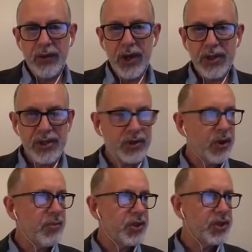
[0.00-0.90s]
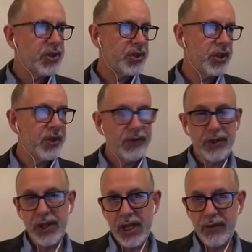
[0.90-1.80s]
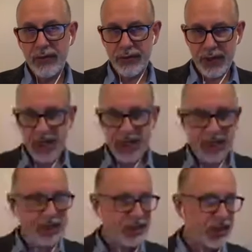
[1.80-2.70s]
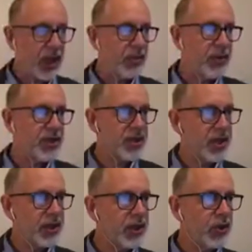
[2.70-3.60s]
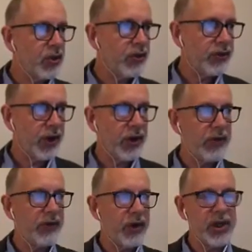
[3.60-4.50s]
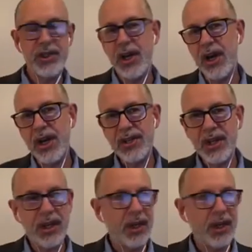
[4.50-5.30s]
script to phonetics. There's something called Phonetizer,